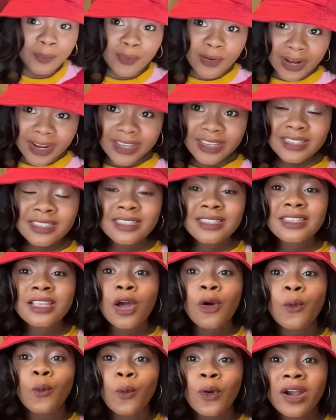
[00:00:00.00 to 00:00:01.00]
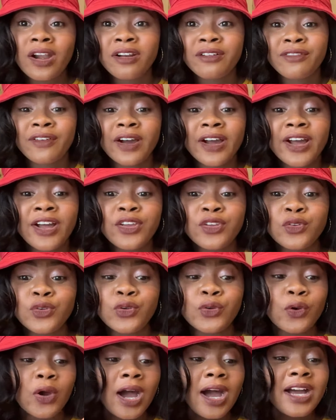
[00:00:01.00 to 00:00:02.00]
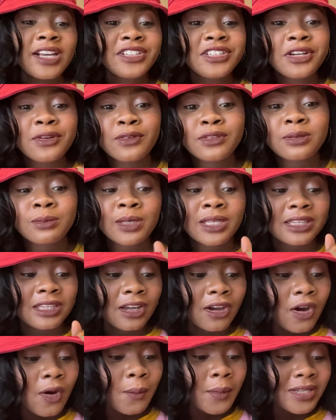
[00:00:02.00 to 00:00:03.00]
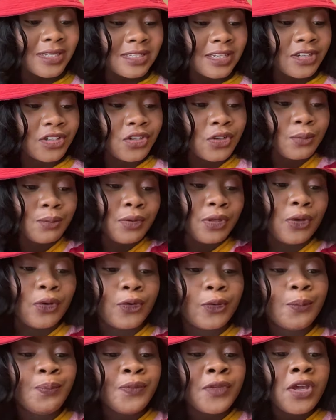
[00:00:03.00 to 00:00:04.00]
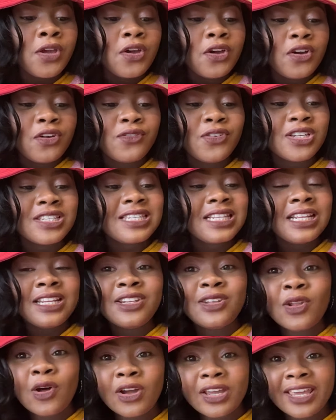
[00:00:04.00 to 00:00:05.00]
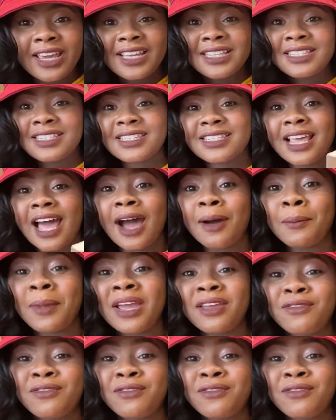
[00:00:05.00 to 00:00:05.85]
price wherever you are share with me in the comment section below obviously nuggets are my